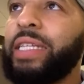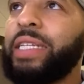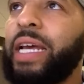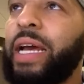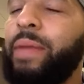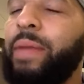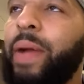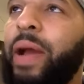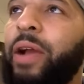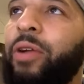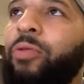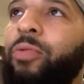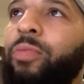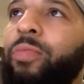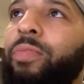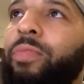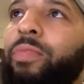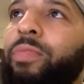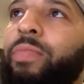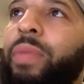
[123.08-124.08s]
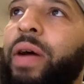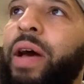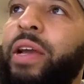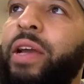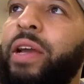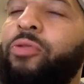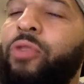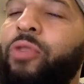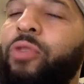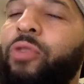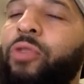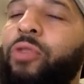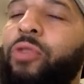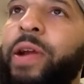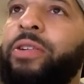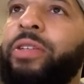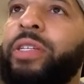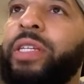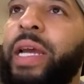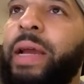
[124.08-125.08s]
I said, my
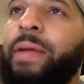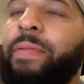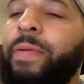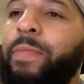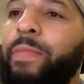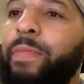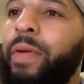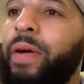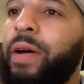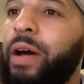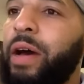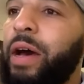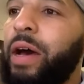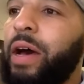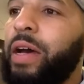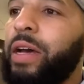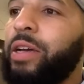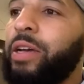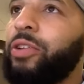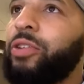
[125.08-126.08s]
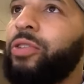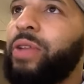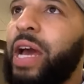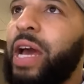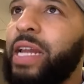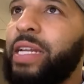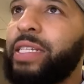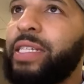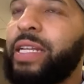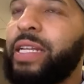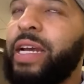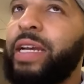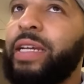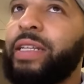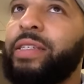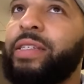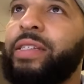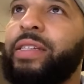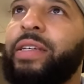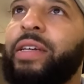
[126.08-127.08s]
grandparents came to United
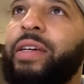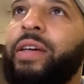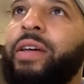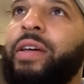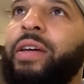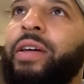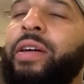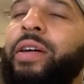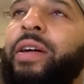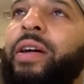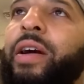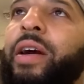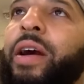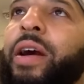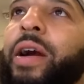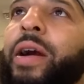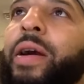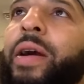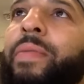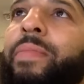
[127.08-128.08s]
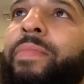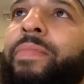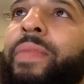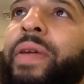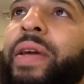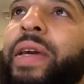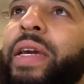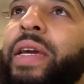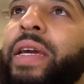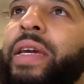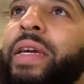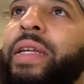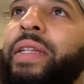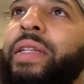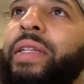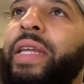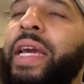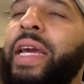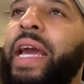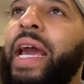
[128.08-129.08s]
States,
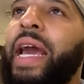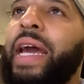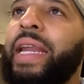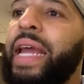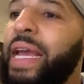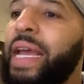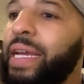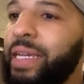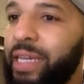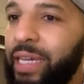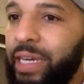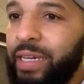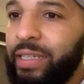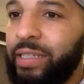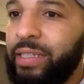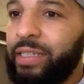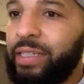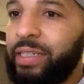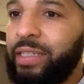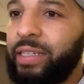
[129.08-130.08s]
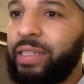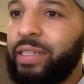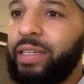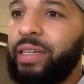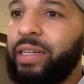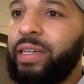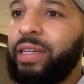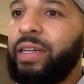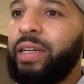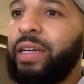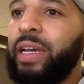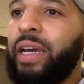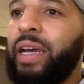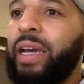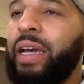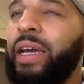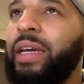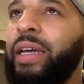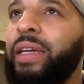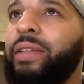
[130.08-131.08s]
and they had 8 kids.
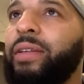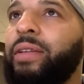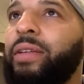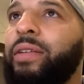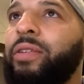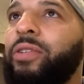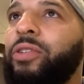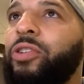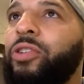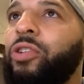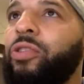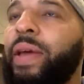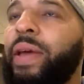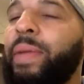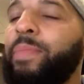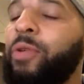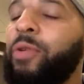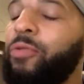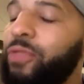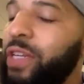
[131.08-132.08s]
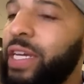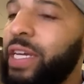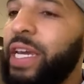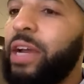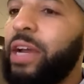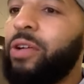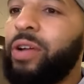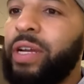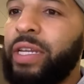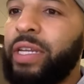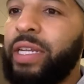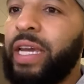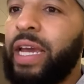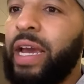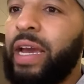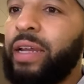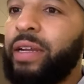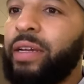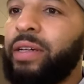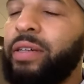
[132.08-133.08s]
And, you know, they moved to Gary,
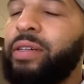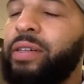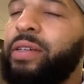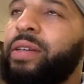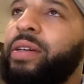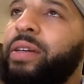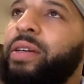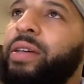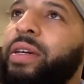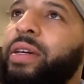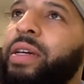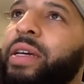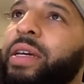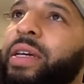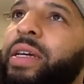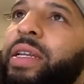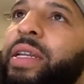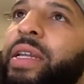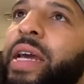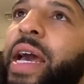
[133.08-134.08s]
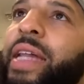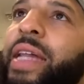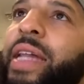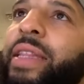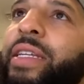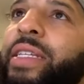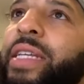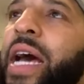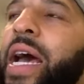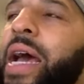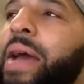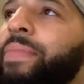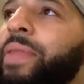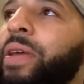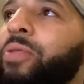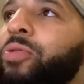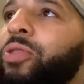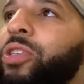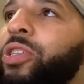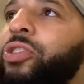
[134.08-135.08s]
Indiana. And at the time,
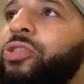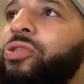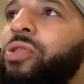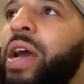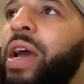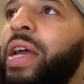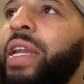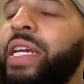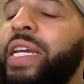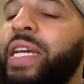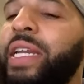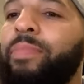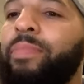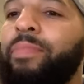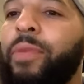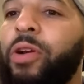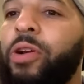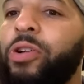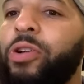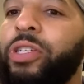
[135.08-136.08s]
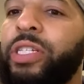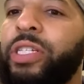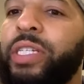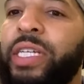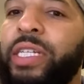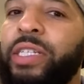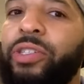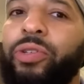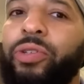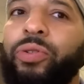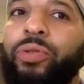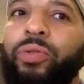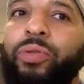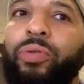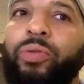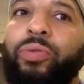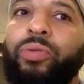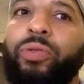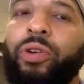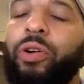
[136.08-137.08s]
they were just trying to get immersed
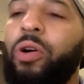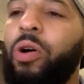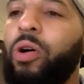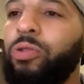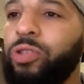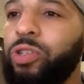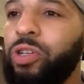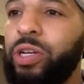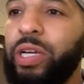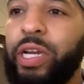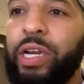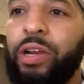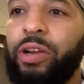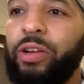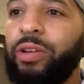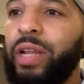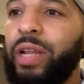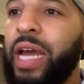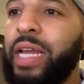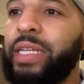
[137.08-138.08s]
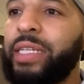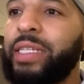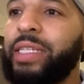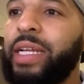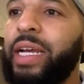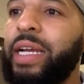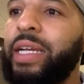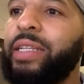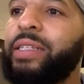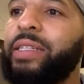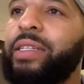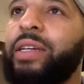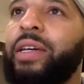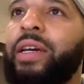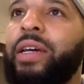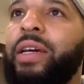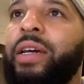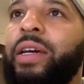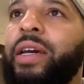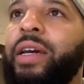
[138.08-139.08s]
into the culture here in United States.
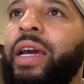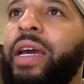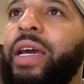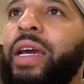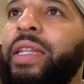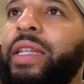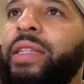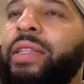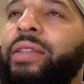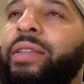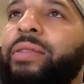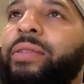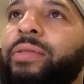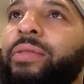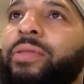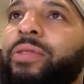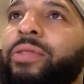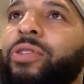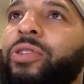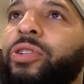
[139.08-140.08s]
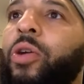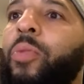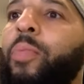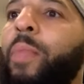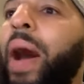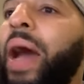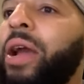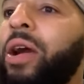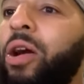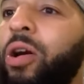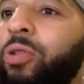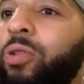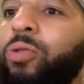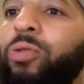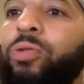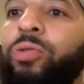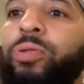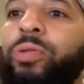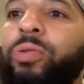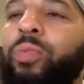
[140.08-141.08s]
And, you know, my
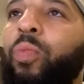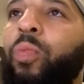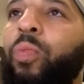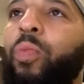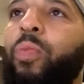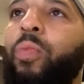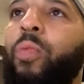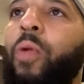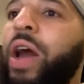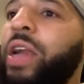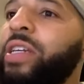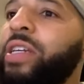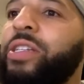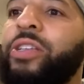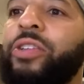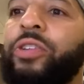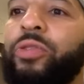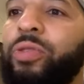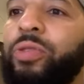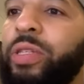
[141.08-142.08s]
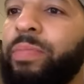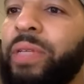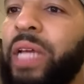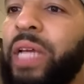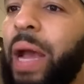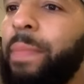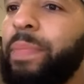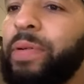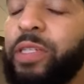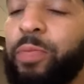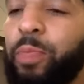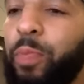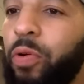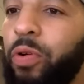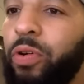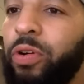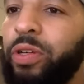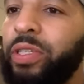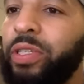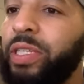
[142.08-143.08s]
uncles wanted to do some type of
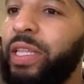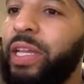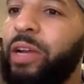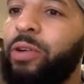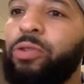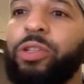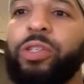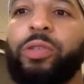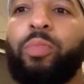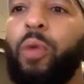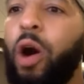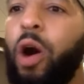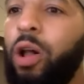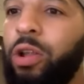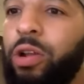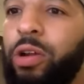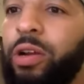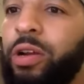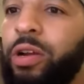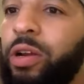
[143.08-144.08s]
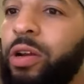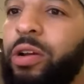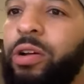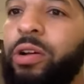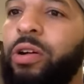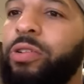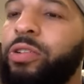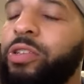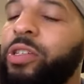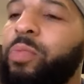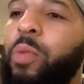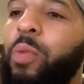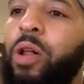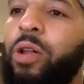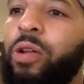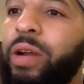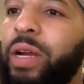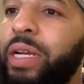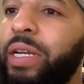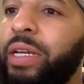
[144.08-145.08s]
sports, and they were smaller, on the
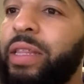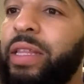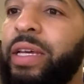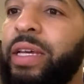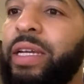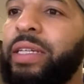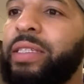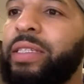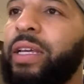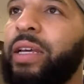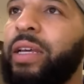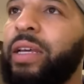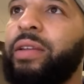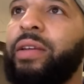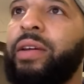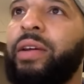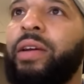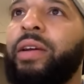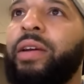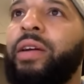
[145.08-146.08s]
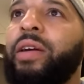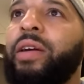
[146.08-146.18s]
smaller end of things, and